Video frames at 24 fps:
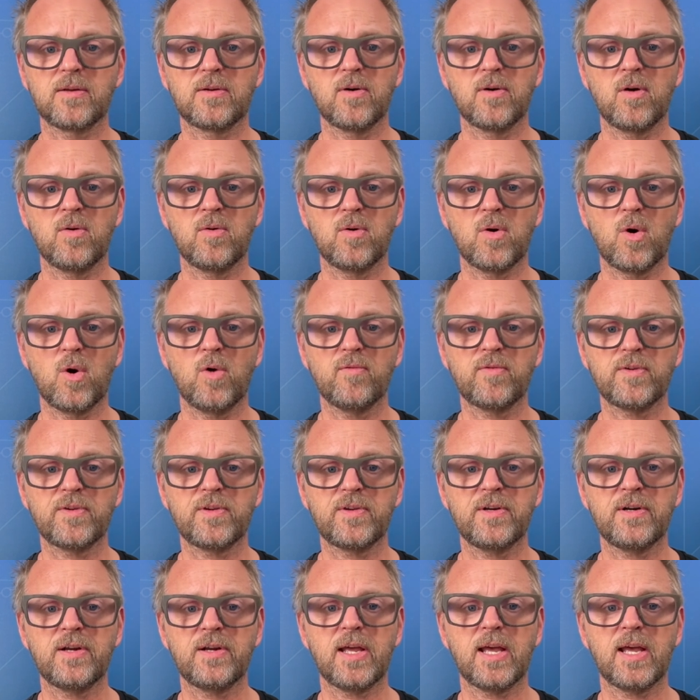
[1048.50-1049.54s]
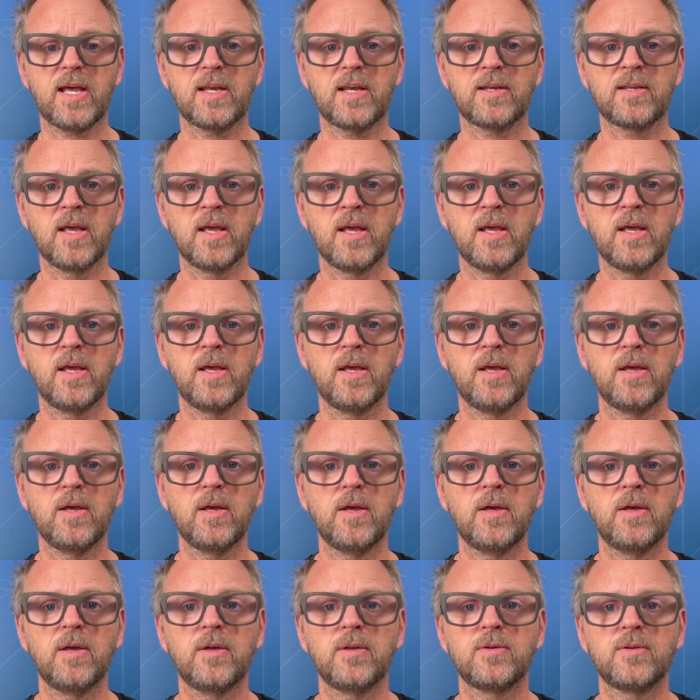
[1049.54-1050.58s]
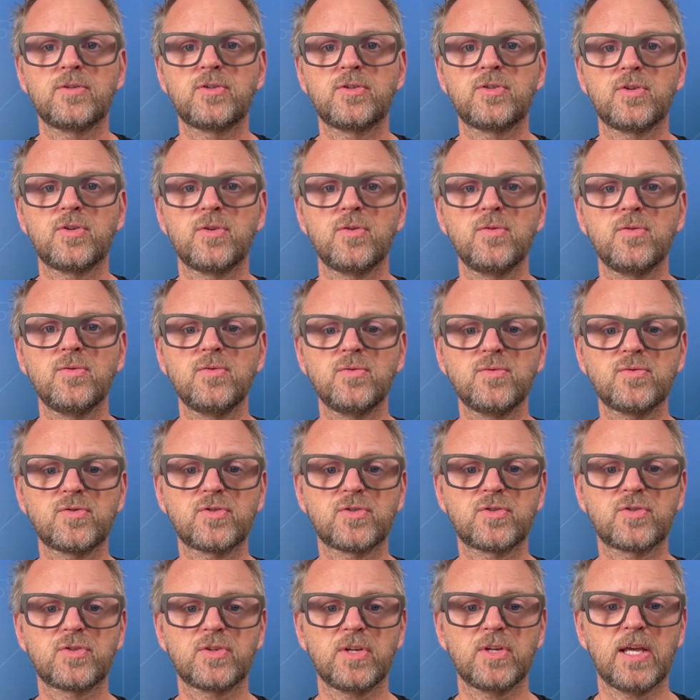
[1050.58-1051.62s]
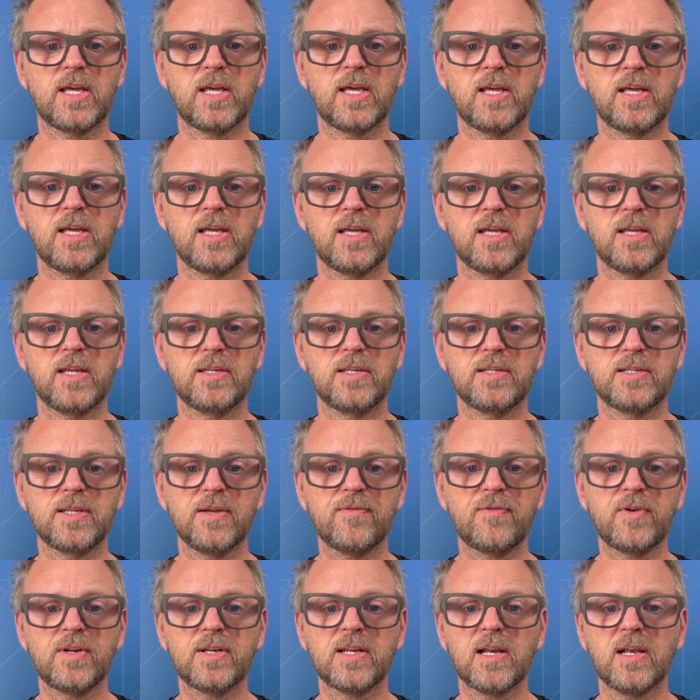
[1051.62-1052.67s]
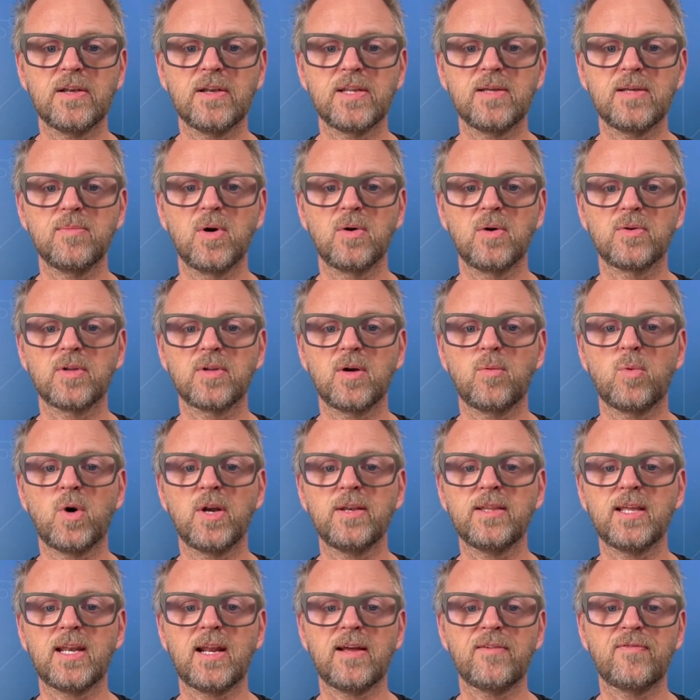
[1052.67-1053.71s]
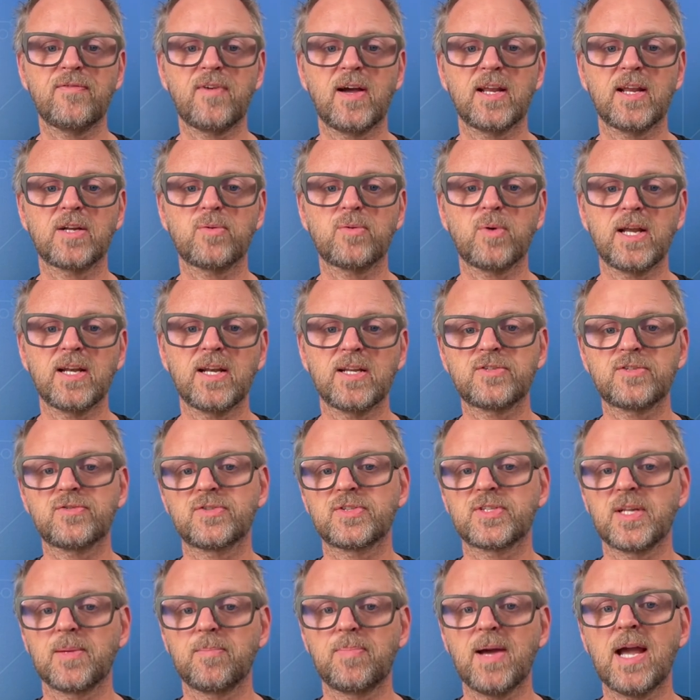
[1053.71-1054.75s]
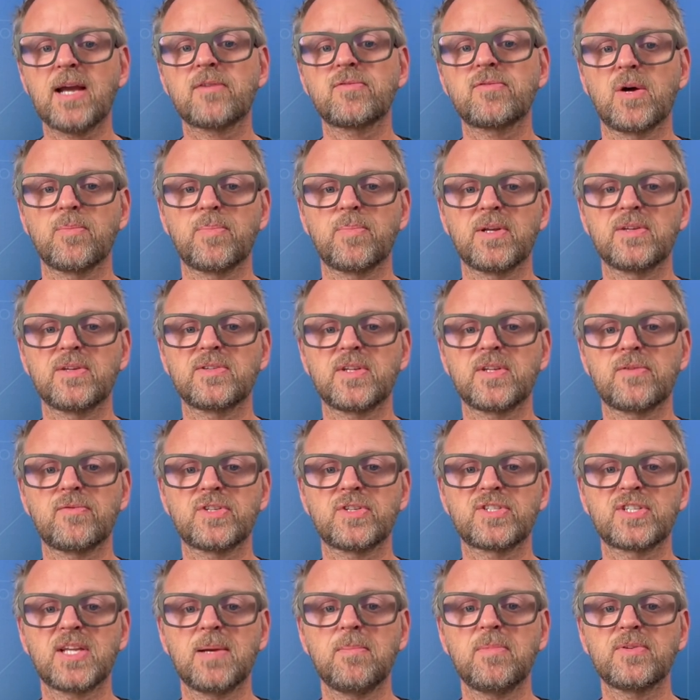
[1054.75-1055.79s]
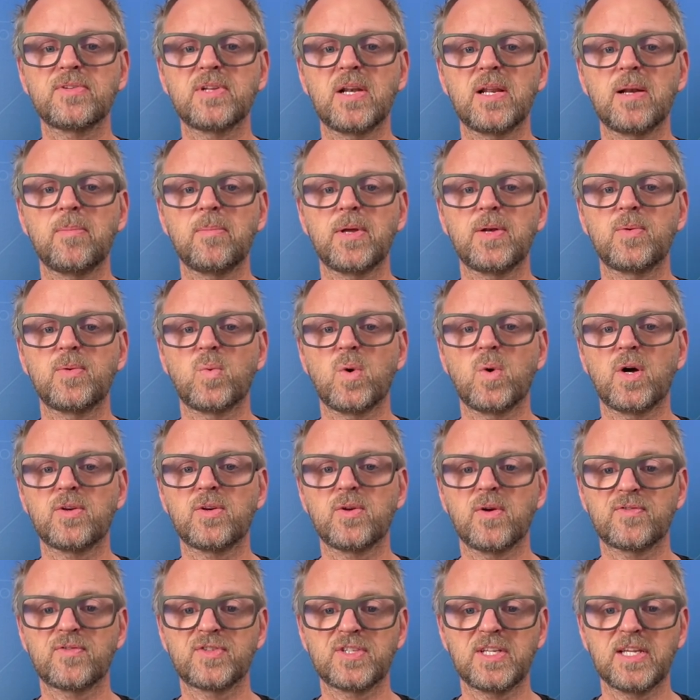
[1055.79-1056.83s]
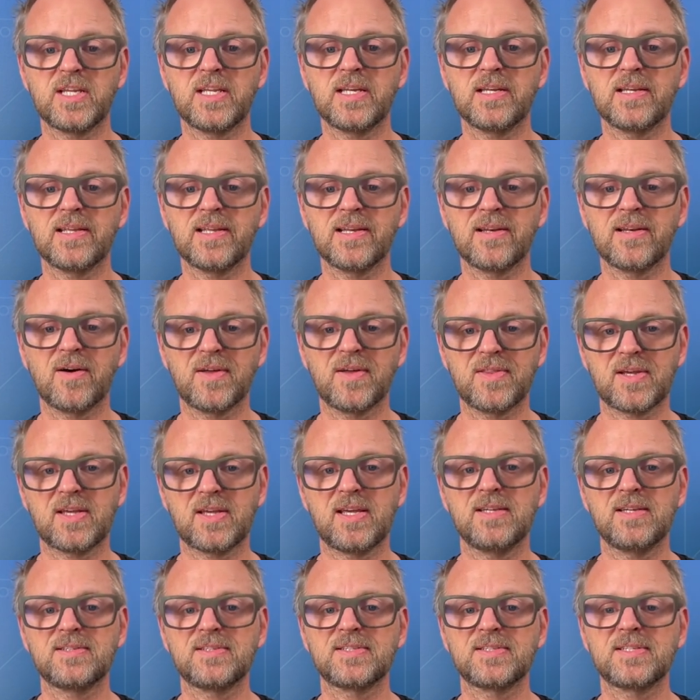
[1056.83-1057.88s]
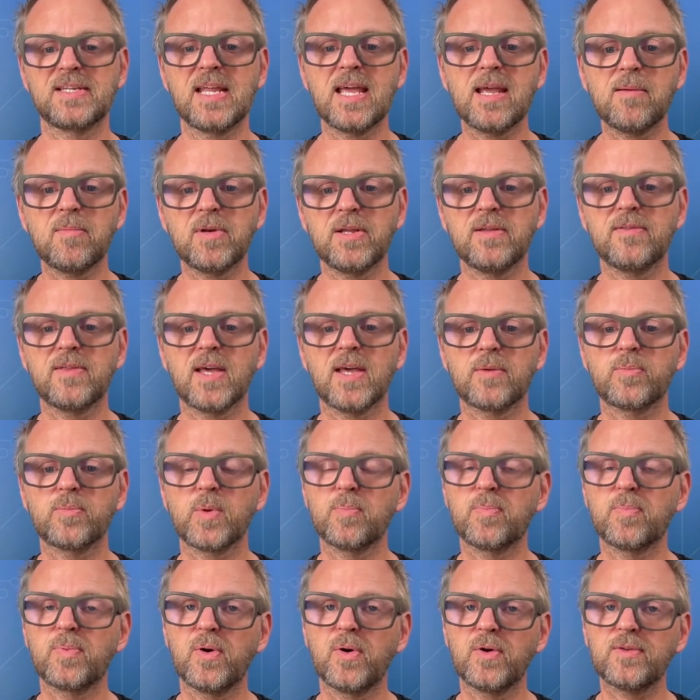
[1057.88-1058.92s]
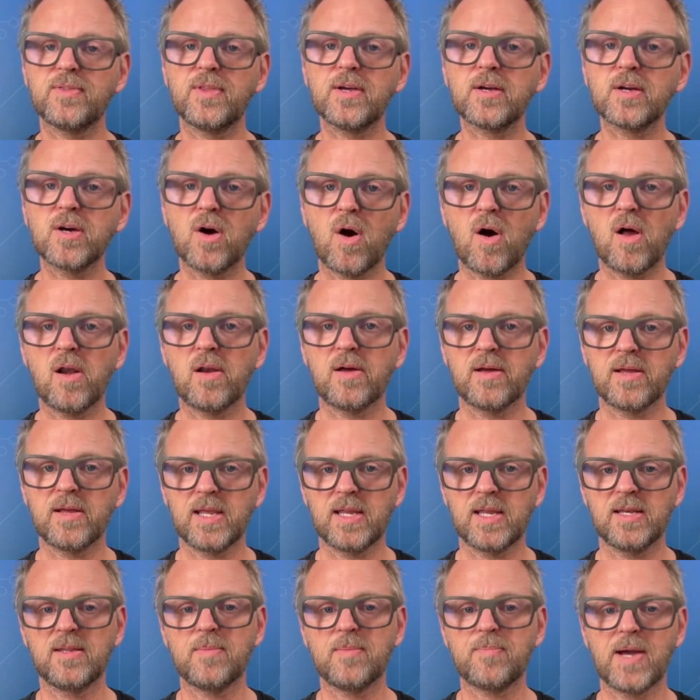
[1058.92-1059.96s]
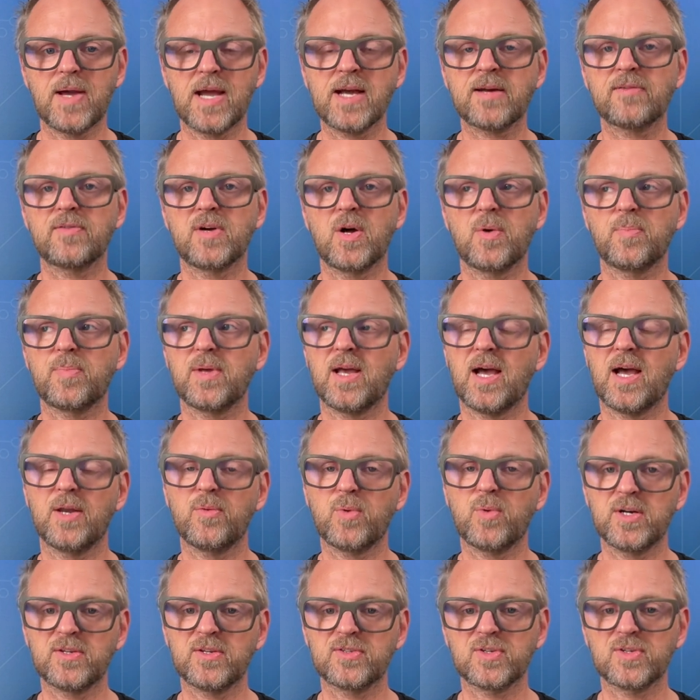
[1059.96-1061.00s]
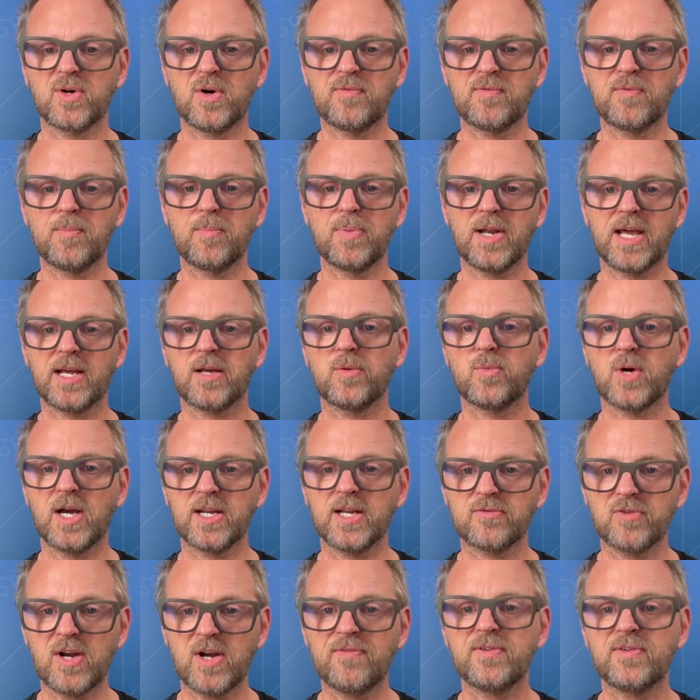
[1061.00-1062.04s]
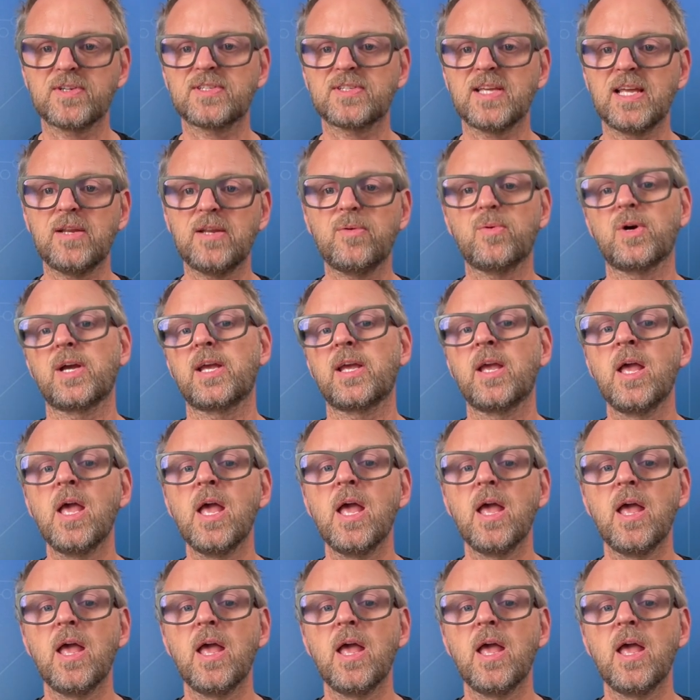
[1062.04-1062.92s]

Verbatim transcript: go over here and choose a different LED mode, one that I find quite interesting background because it resembles a little bit what you have seen in other cases, namely that we put the color in the background behind what is often black and white graphics anyway.